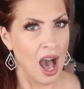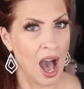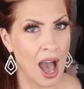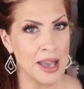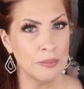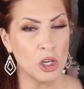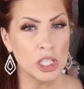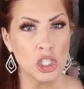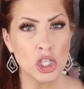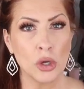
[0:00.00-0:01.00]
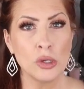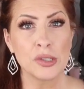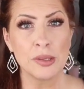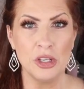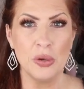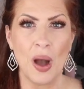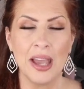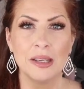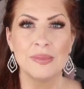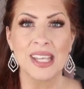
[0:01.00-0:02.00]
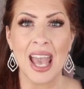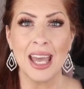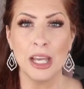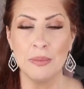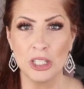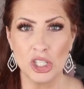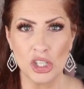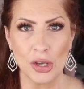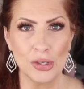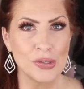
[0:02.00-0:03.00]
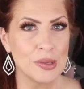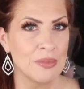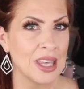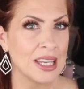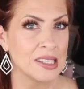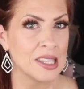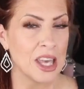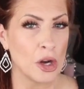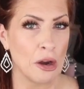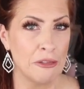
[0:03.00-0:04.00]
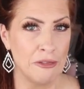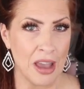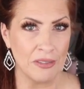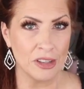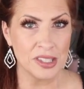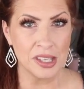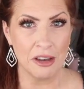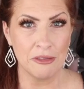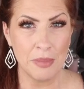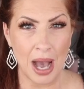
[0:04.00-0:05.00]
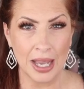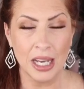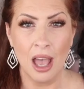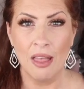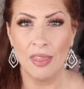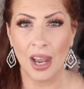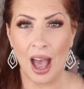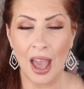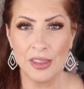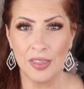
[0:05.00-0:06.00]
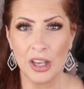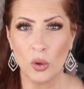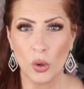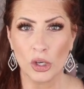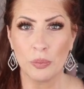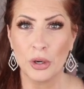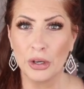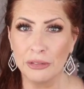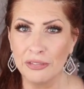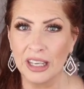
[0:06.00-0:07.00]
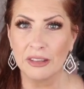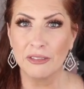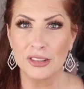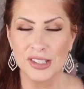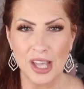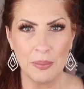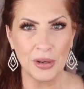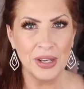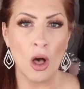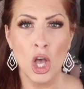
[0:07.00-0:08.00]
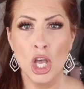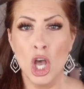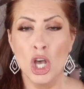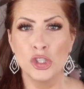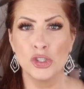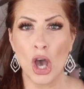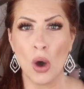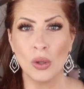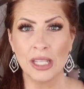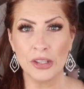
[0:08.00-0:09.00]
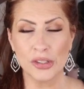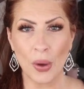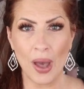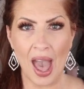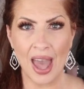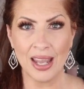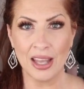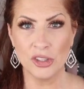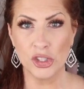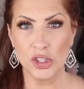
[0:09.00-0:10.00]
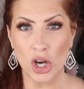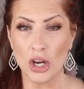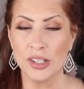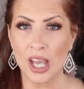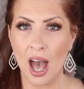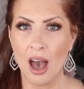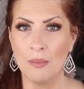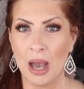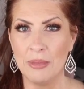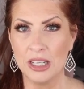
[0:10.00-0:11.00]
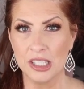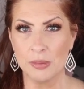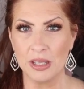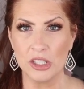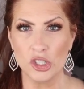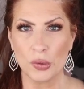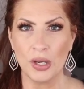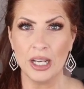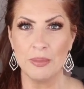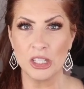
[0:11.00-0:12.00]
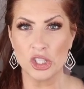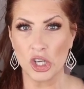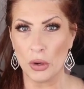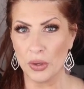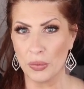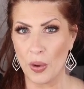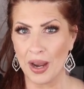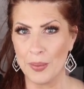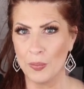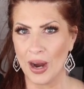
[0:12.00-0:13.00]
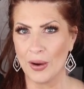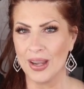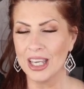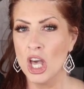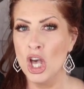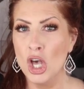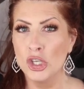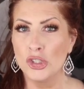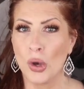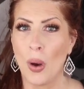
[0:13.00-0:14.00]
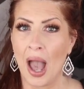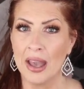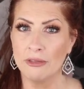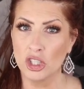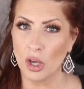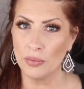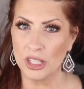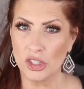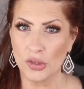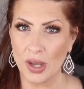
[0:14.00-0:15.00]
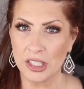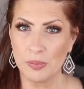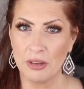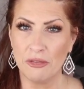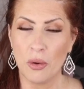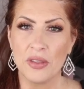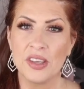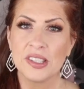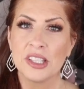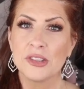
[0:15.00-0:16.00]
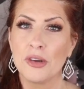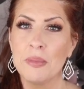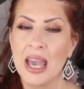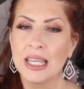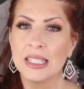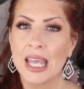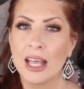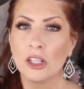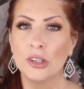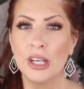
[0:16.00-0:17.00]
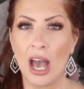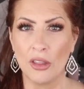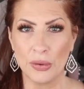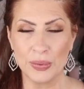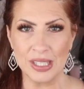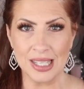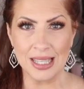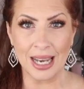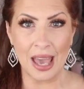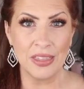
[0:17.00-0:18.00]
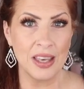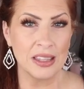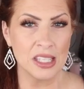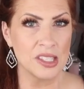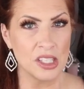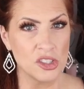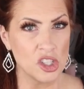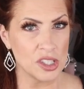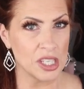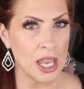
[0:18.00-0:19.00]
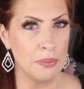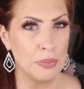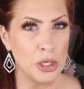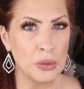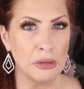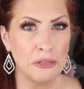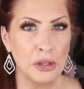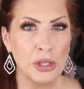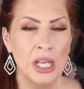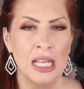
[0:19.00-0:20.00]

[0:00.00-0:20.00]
I am gonna show you some new items, and I'm gonna show you some things that are favorites of mine that I think work perfect for summer. So let's go ahead and start. I'm gonna split screen. I'm gonna start with what I'm wearing. So I have shown this dress before. This is from Ann Taylor. Now, the reason that I think this is just a beautiful